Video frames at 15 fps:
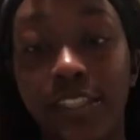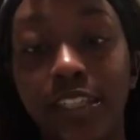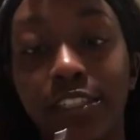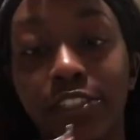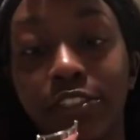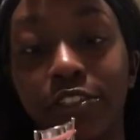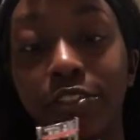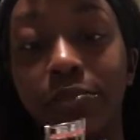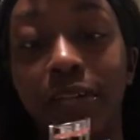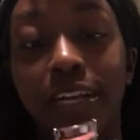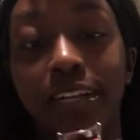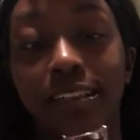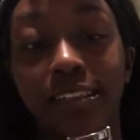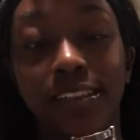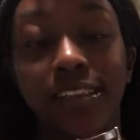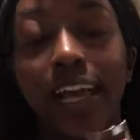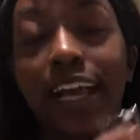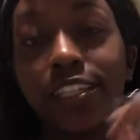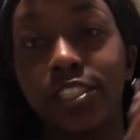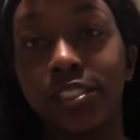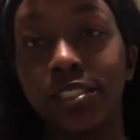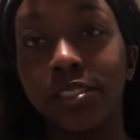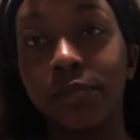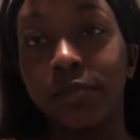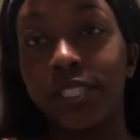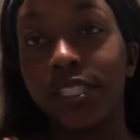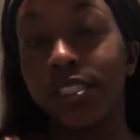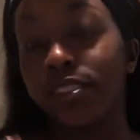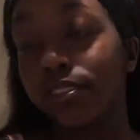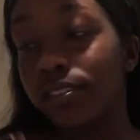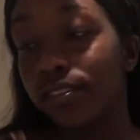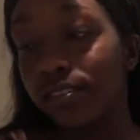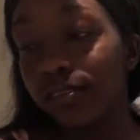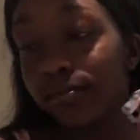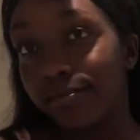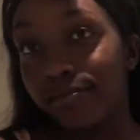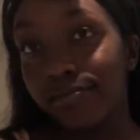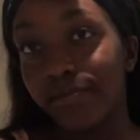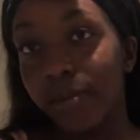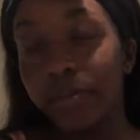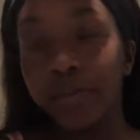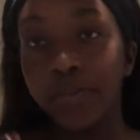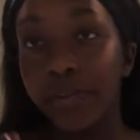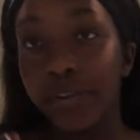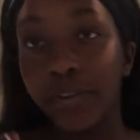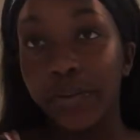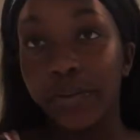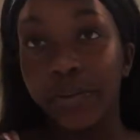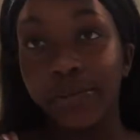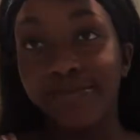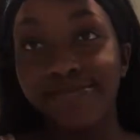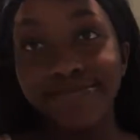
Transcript: and then I just curled my lashes because I'm a beauty guru.